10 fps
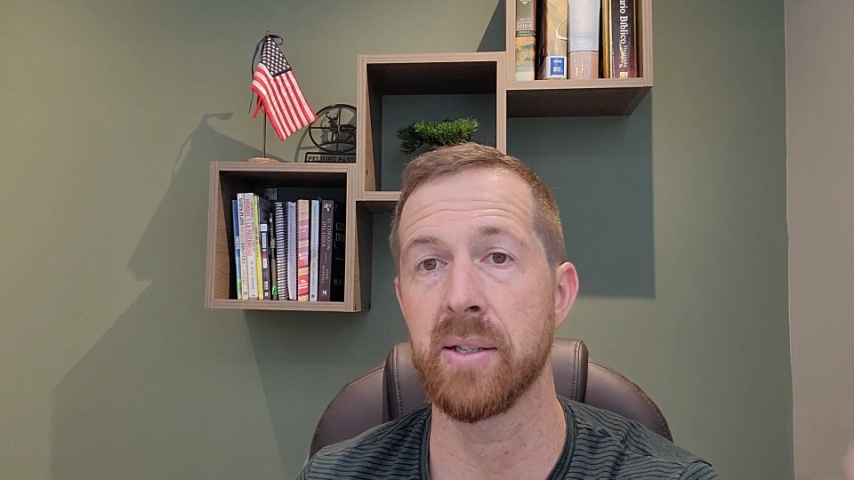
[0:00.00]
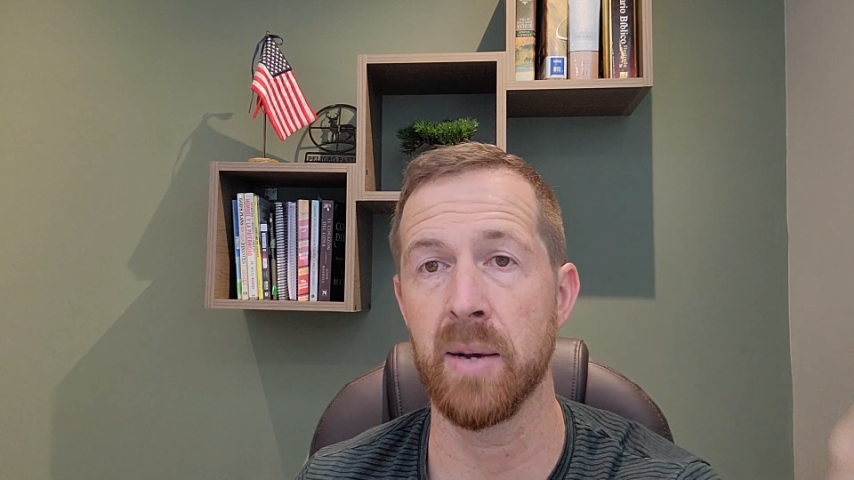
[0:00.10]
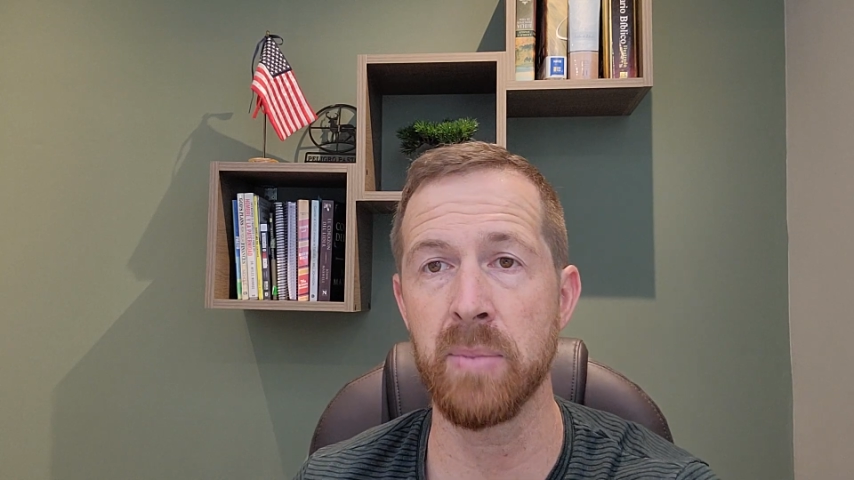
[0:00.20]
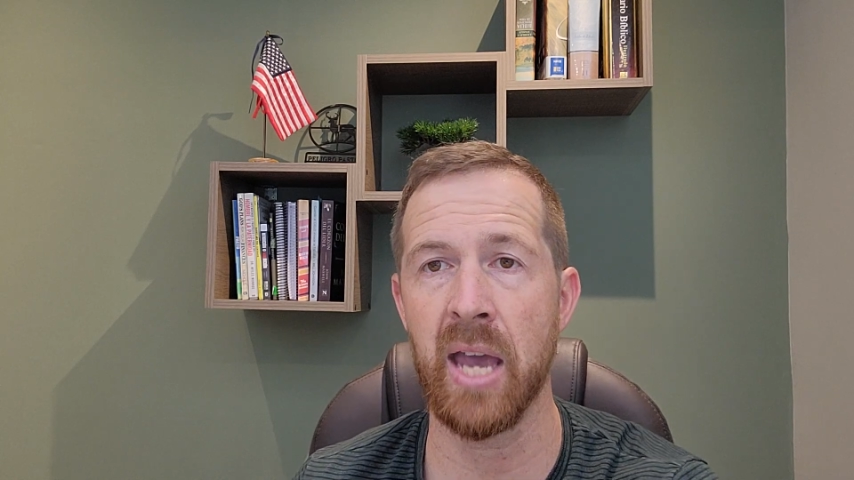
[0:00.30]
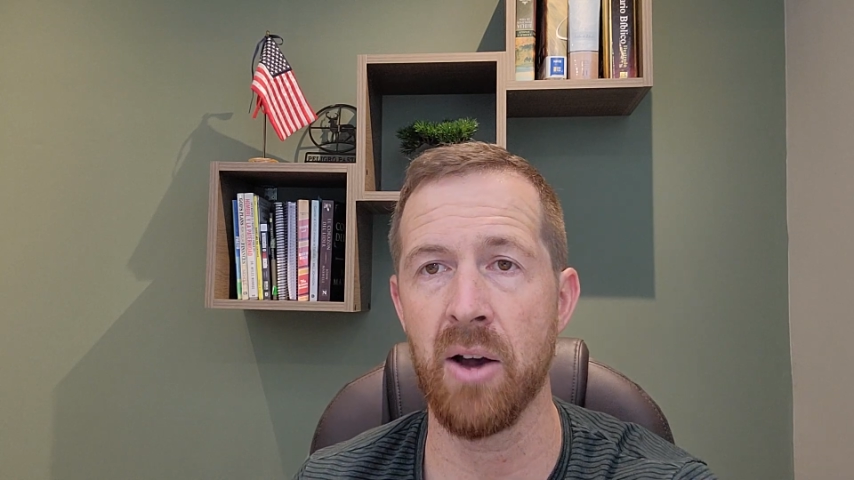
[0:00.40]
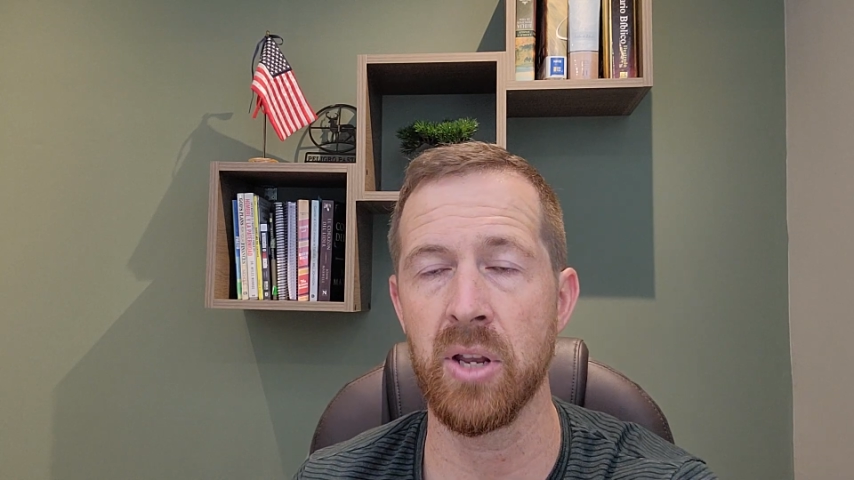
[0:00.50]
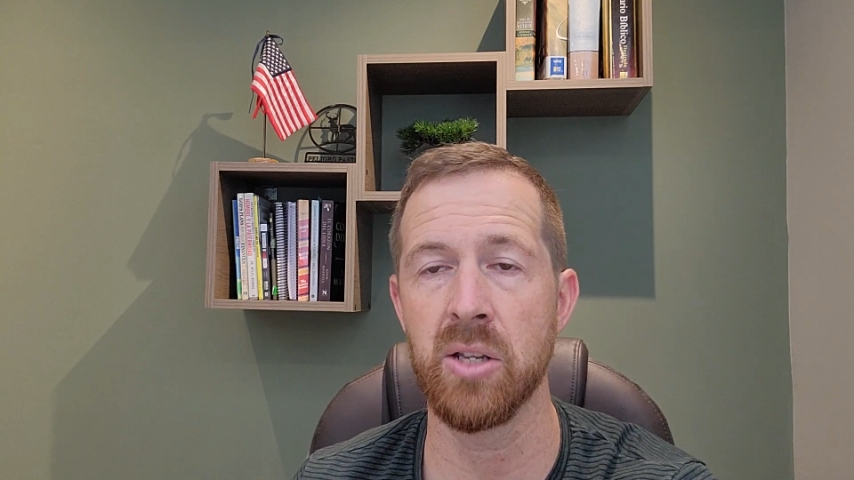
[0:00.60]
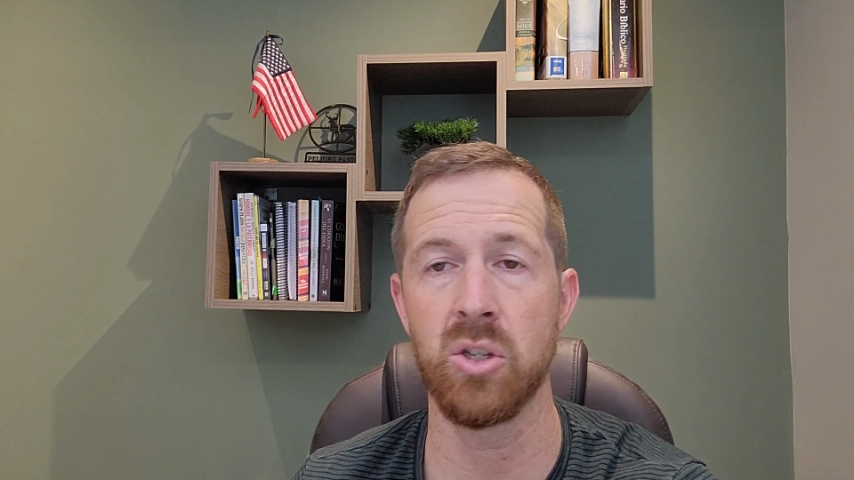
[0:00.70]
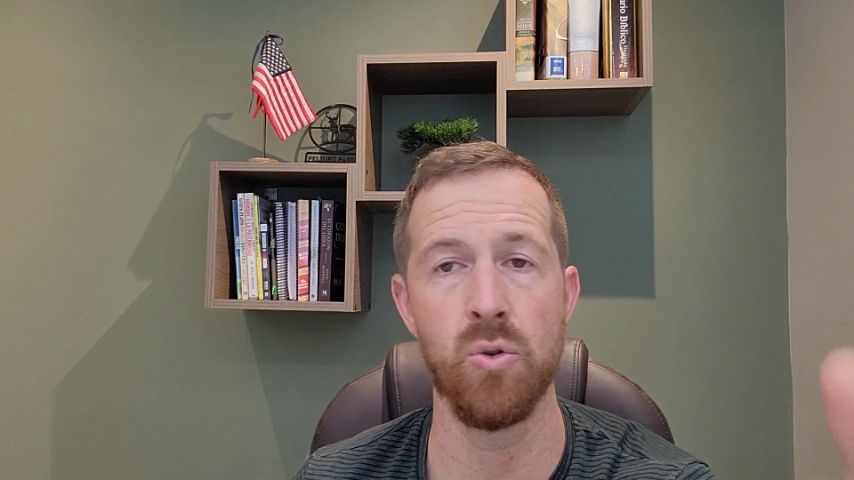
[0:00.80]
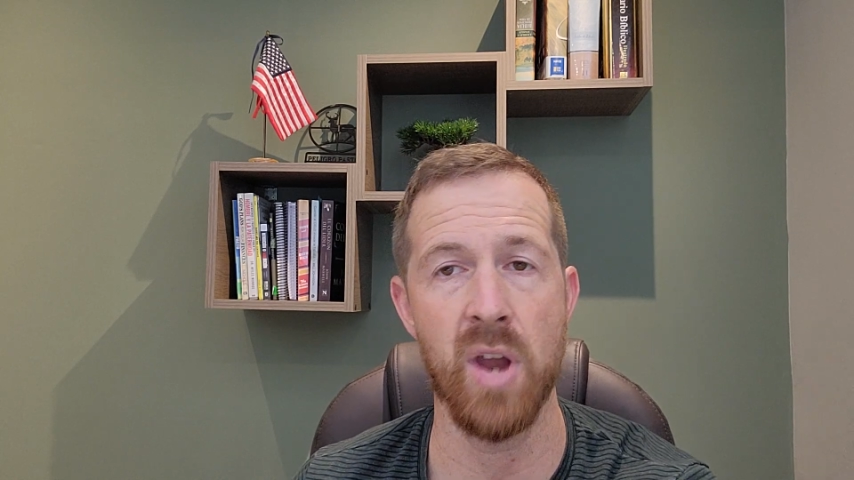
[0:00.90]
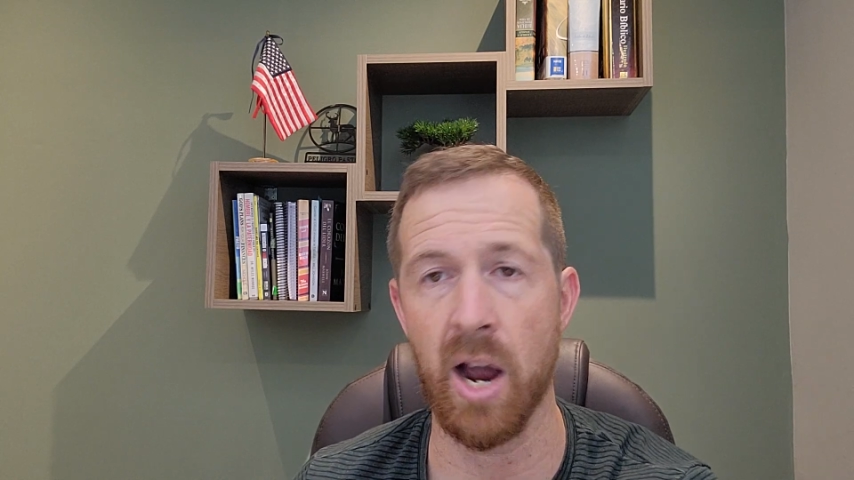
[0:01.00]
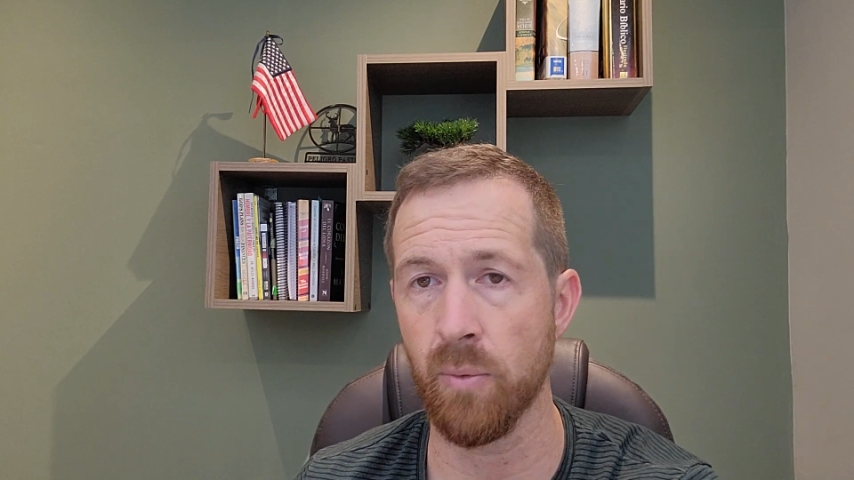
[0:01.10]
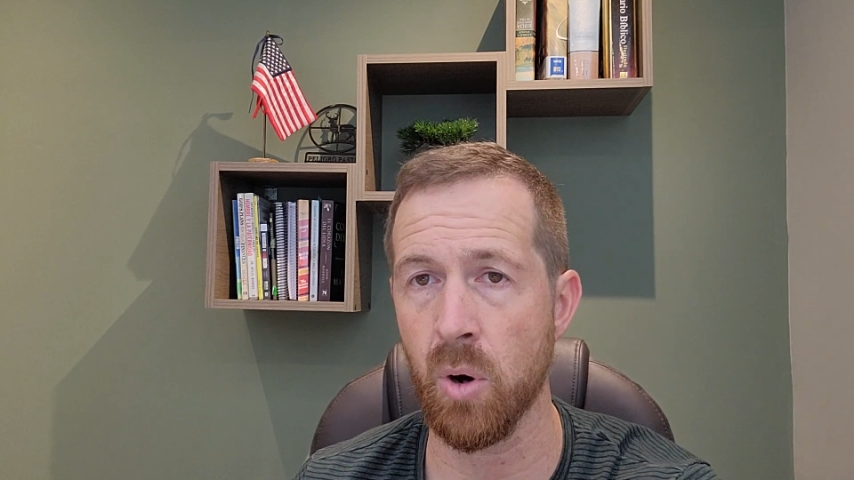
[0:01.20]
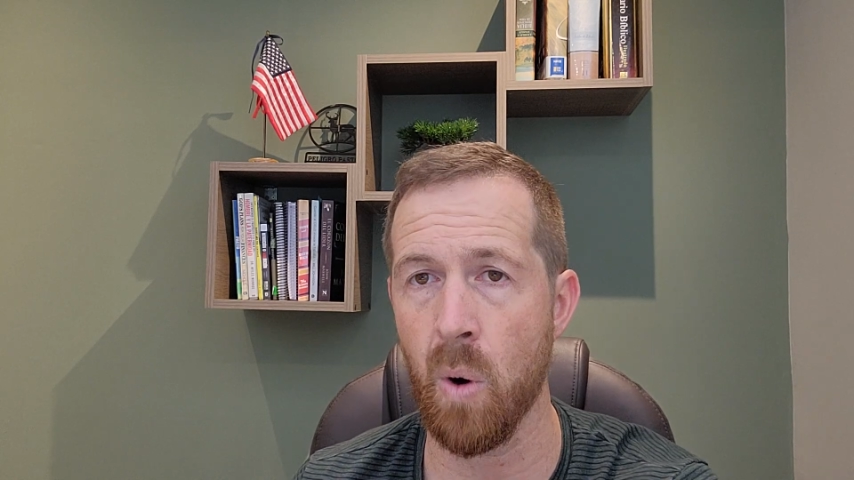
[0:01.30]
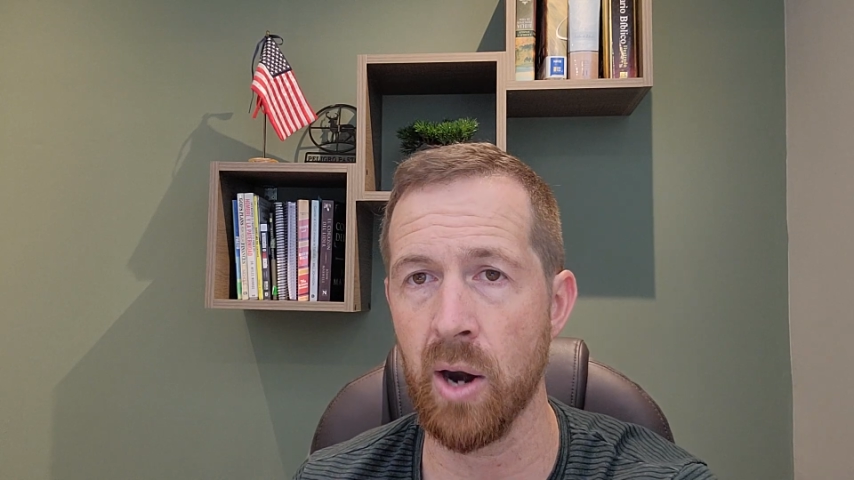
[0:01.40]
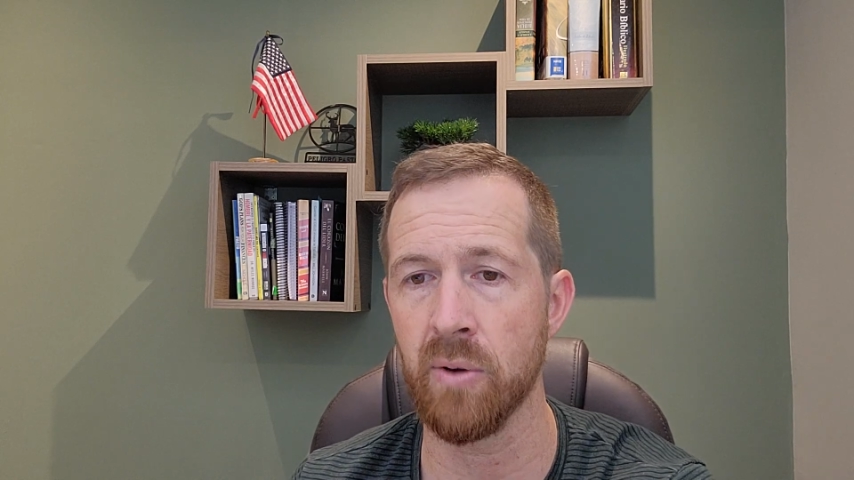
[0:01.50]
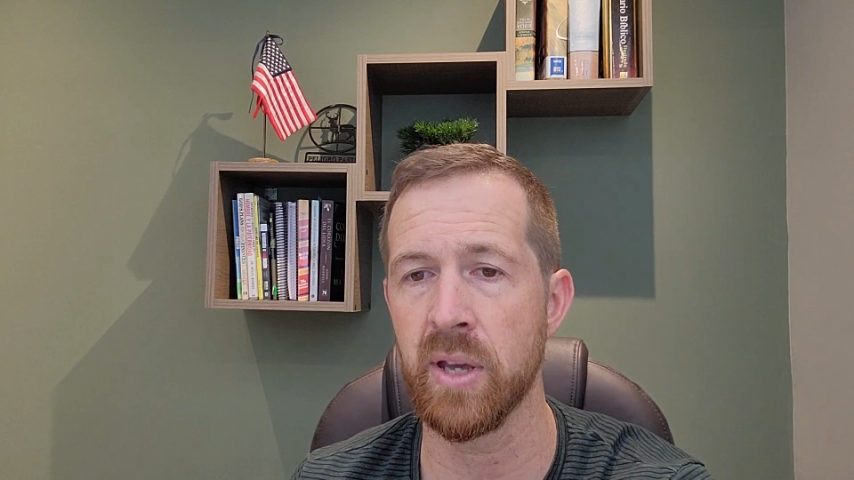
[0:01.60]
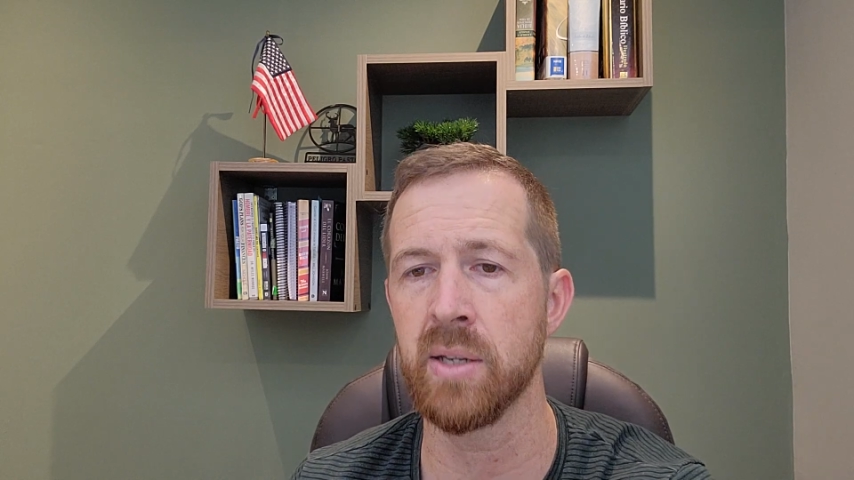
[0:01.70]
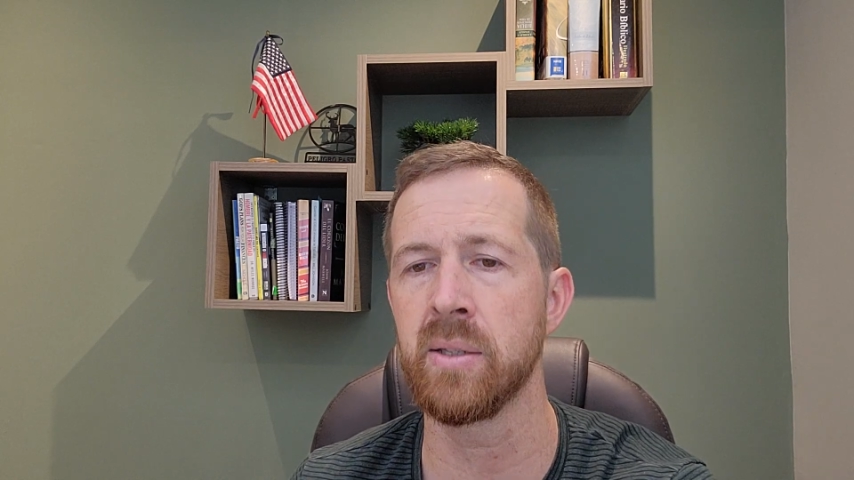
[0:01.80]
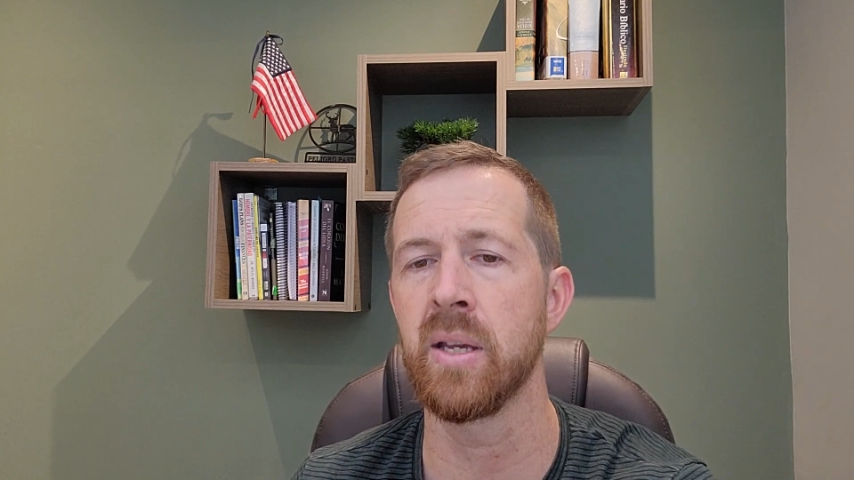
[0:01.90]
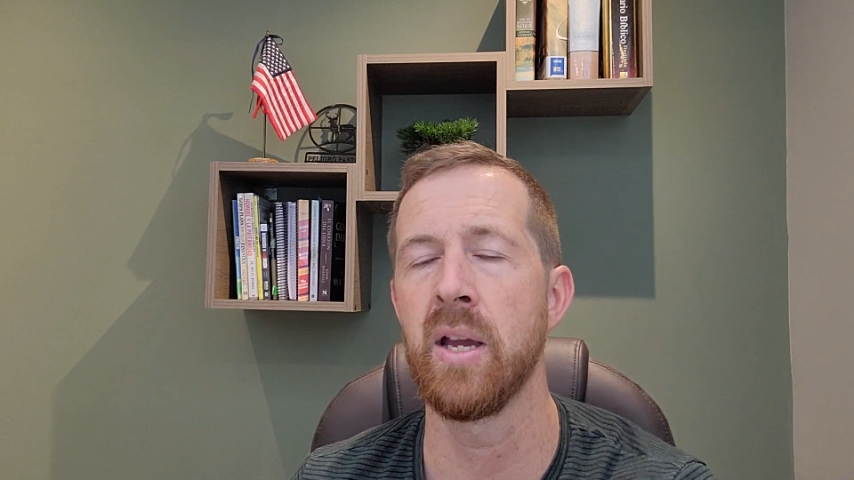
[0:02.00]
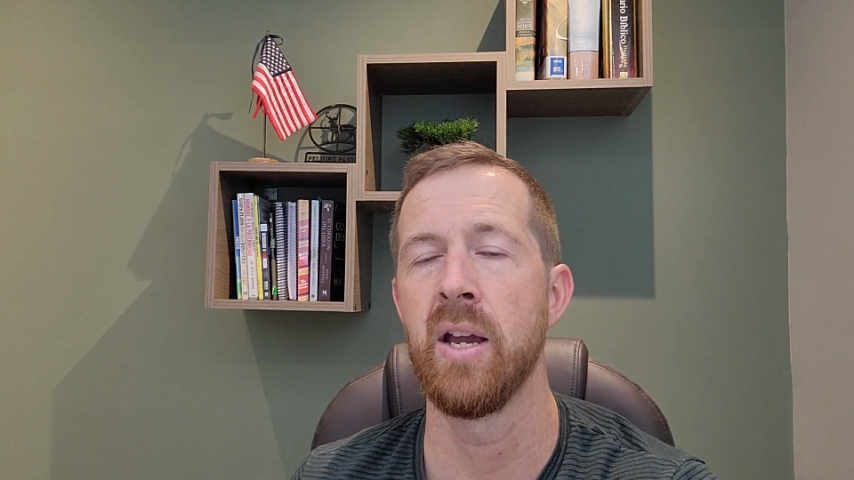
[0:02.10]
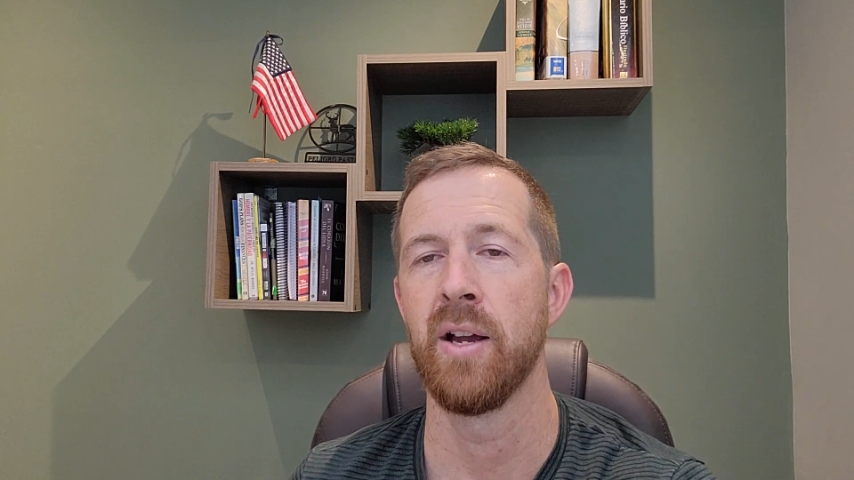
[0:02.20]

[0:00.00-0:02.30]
Some counties do not require this,